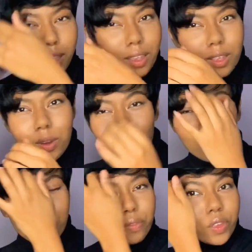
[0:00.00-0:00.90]
you know,
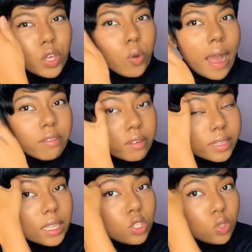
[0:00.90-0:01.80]
review. I
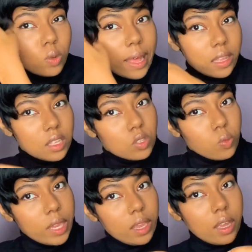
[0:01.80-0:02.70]
really do like this
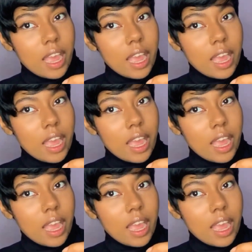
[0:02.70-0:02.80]
wig.